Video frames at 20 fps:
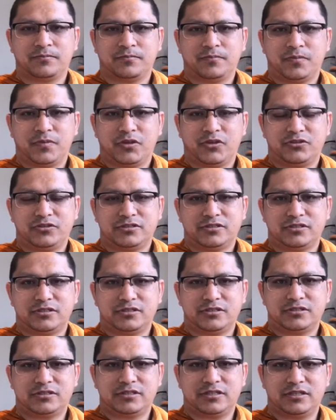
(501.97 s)

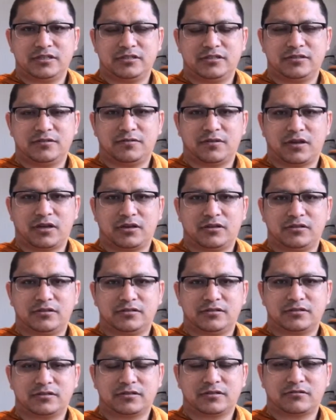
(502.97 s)
uncertain,
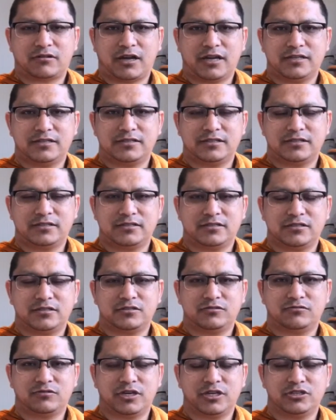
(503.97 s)
difficult crisis
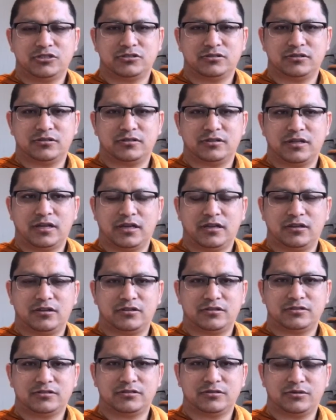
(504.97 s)
situation, and
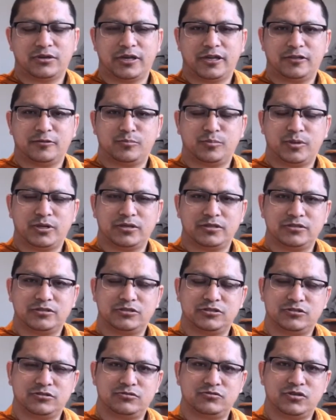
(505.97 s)
also helping
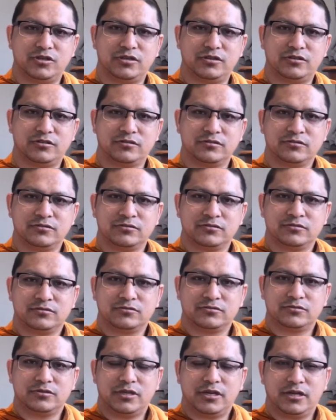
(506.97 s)
children
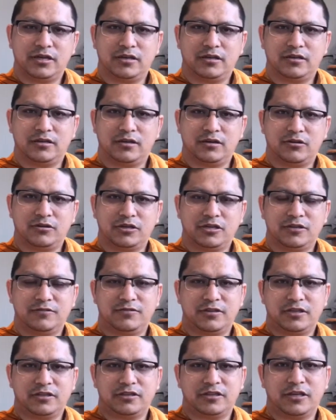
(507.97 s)
or
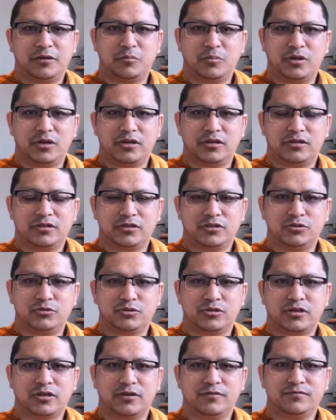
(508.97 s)
giving them a
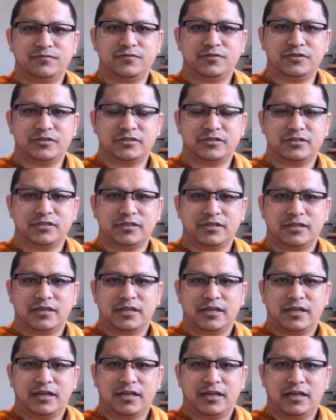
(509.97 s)
good comfort
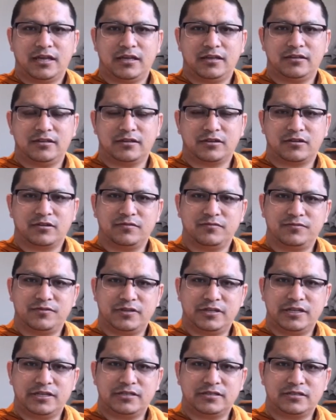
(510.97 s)
and a
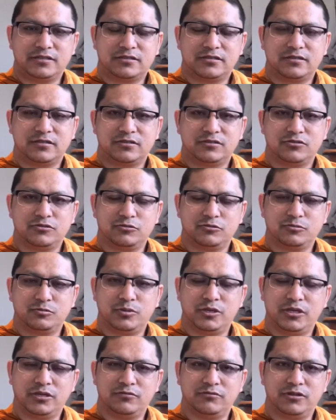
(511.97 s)
confidence to
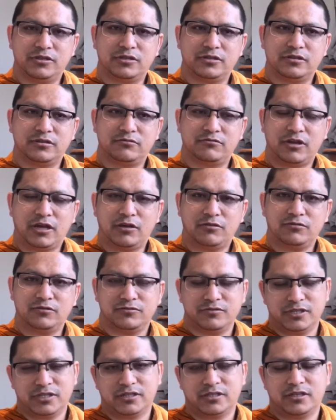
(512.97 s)
be with around
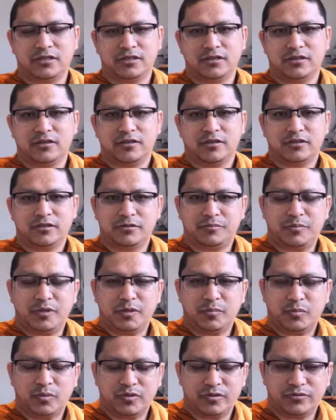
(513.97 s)
with the
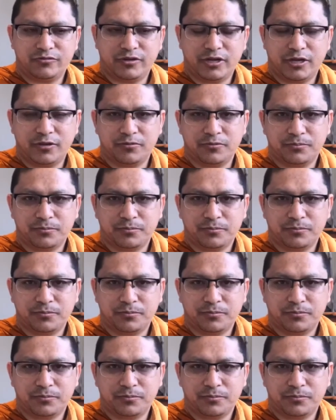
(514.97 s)
people around.